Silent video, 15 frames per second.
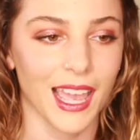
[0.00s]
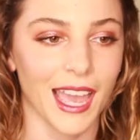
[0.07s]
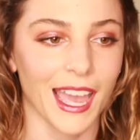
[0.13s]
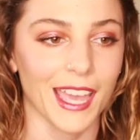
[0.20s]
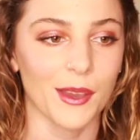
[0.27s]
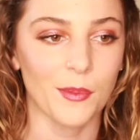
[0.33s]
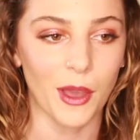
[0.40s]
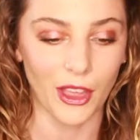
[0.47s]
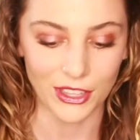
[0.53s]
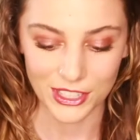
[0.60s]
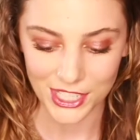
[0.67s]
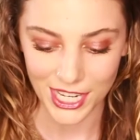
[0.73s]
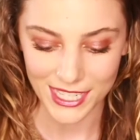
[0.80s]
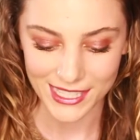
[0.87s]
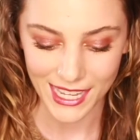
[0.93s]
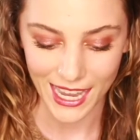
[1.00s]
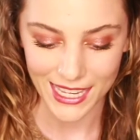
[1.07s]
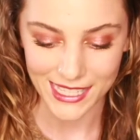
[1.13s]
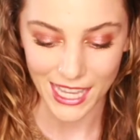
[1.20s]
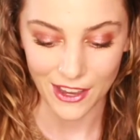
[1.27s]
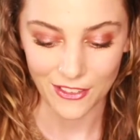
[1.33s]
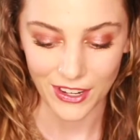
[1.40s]
I apologize,
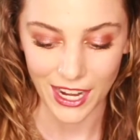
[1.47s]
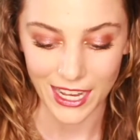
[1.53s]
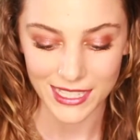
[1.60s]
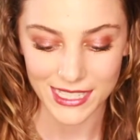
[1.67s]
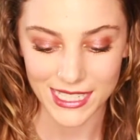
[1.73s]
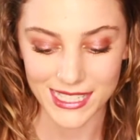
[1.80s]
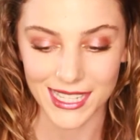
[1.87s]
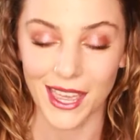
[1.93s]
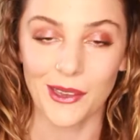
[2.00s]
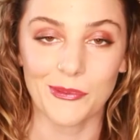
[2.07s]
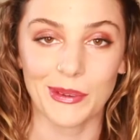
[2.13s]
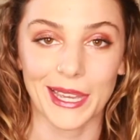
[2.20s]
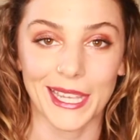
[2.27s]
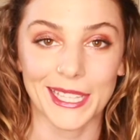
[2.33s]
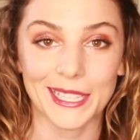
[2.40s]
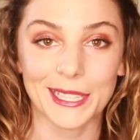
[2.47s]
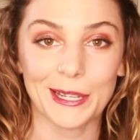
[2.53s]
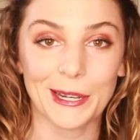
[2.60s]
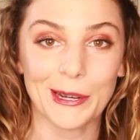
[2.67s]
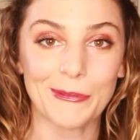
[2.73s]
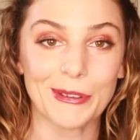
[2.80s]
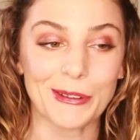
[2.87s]
guys. I forgot to set my
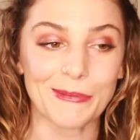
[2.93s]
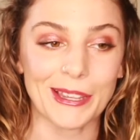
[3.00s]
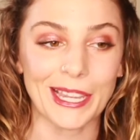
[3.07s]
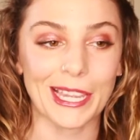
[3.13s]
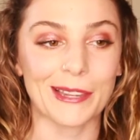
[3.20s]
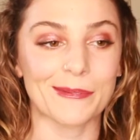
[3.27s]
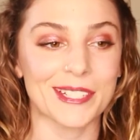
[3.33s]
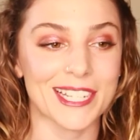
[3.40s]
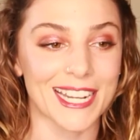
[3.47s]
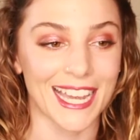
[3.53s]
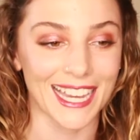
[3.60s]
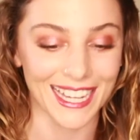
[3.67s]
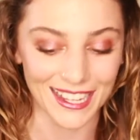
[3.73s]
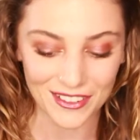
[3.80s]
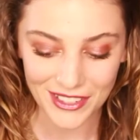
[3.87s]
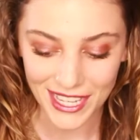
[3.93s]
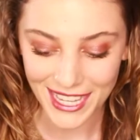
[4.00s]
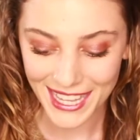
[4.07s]
alarm and my camera shut off.